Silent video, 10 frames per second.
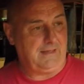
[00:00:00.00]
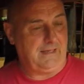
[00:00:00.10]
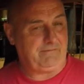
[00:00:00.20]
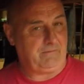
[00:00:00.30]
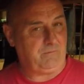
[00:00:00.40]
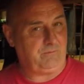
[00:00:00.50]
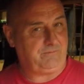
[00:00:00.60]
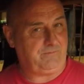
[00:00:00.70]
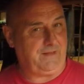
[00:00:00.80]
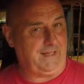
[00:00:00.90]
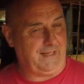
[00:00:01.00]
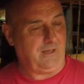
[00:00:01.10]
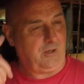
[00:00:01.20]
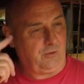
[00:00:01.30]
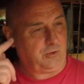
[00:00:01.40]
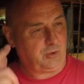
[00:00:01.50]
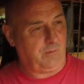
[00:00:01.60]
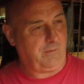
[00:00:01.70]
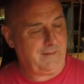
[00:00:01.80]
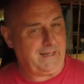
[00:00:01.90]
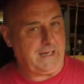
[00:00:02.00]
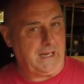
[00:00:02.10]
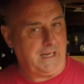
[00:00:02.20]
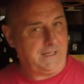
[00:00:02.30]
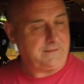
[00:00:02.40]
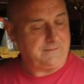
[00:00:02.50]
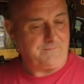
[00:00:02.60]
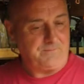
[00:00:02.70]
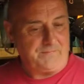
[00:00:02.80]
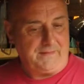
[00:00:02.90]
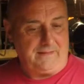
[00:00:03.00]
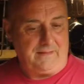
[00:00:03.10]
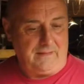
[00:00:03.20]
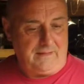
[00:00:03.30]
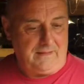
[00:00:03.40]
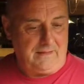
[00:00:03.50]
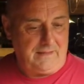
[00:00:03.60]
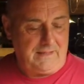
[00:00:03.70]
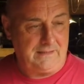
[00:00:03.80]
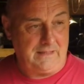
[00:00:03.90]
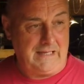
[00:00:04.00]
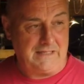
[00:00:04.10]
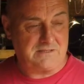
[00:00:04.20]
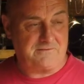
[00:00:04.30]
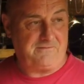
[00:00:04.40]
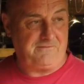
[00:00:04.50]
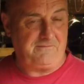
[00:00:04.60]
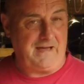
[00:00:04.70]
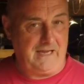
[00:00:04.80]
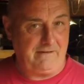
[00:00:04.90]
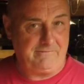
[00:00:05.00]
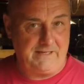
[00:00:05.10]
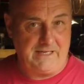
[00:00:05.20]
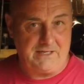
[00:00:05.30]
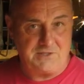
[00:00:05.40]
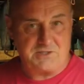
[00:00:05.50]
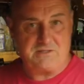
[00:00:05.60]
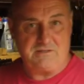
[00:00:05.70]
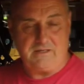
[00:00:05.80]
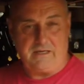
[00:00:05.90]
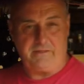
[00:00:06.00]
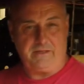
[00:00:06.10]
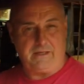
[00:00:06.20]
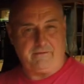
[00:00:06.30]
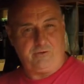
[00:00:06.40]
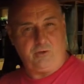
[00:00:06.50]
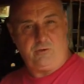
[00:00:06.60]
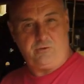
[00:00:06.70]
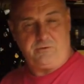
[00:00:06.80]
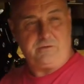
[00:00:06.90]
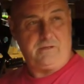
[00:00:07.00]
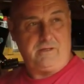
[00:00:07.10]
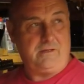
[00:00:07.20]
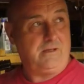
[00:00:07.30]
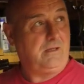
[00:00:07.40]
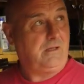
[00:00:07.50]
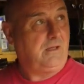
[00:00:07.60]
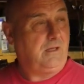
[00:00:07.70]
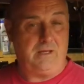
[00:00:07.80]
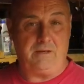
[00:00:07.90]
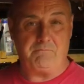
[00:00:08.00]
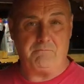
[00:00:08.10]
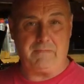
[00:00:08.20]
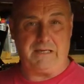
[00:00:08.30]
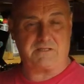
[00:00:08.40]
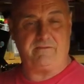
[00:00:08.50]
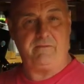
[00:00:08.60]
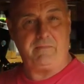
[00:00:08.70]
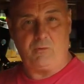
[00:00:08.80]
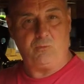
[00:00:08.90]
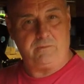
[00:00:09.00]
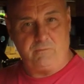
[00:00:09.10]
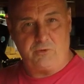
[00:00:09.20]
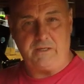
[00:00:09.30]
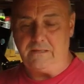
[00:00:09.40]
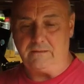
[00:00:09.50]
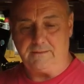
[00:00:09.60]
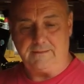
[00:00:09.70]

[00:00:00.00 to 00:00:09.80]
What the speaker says: if I'm on the top of my head, in the last 5 days, I think I've earned a massive amount of money.